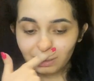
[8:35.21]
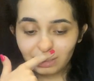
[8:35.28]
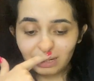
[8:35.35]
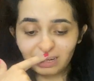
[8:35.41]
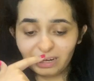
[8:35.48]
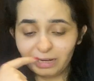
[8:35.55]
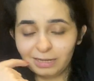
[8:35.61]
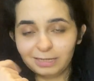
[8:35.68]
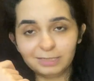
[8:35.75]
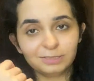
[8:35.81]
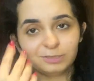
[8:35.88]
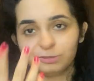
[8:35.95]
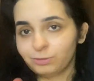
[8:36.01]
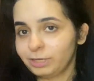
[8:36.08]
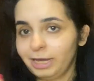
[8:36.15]

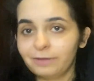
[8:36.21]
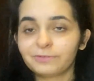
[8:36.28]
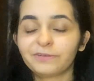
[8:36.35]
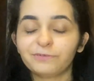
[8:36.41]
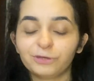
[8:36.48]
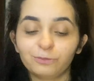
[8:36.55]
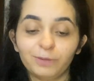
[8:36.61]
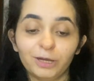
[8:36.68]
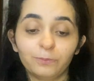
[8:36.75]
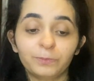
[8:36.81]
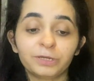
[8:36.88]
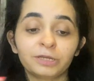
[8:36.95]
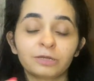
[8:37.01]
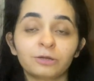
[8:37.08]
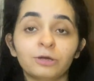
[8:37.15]
So yeah, I've given you my
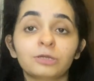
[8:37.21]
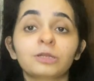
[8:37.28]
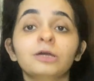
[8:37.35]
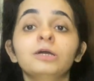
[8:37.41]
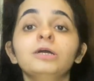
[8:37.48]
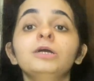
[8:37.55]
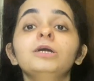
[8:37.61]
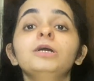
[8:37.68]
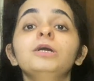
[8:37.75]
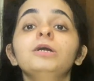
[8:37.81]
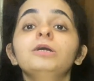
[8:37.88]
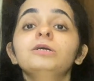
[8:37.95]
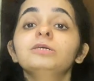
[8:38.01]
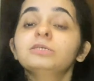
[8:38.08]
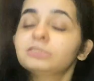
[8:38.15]
opinion on
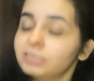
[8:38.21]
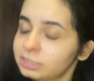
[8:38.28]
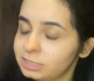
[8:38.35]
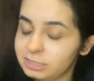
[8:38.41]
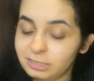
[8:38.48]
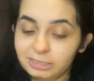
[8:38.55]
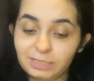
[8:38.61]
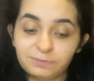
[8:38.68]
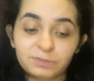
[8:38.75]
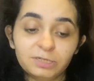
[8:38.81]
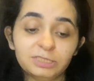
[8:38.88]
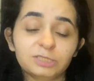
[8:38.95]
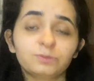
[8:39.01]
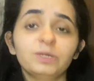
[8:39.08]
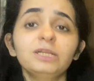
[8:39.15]
Sanjay Saraf
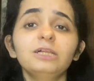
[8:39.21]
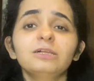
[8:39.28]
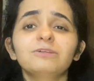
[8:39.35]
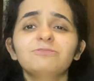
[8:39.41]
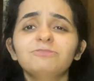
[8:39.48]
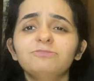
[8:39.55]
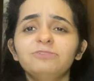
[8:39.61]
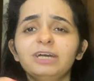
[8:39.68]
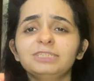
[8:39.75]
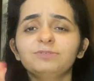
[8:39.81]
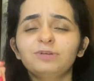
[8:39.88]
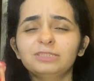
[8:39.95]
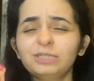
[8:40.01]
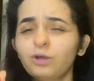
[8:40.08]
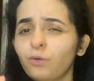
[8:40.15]
sir as well. Very
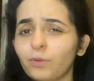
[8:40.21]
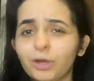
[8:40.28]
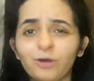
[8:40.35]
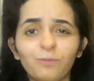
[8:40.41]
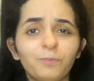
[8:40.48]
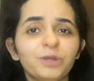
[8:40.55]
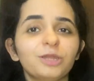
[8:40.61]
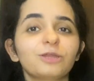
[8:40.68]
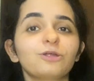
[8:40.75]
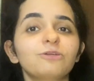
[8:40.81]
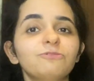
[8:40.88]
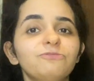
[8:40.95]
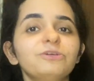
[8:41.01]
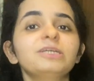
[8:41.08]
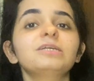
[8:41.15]
very quick opinion on
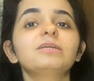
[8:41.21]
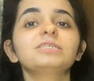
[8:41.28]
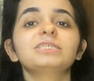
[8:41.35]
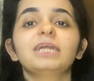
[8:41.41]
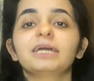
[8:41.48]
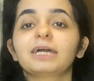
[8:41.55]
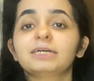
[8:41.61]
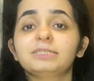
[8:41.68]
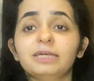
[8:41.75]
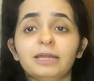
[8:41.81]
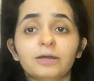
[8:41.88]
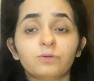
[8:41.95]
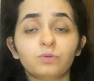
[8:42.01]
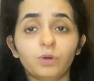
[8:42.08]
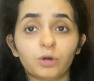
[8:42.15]
FinTree. Like I said, I
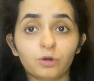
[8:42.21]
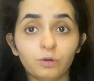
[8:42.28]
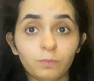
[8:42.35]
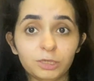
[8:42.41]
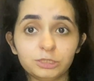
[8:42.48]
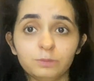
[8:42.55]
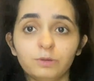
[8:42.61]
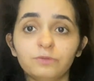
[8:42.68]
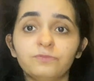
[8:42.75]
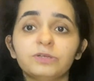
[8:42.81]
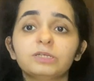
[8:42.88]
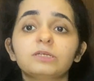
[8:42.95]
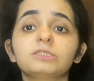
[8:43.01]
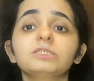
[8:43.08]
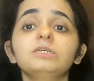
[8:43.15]
do not know much about
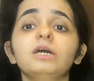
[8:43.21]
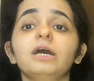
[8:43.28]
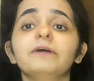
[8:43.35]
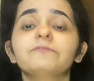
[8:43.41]
FinTree.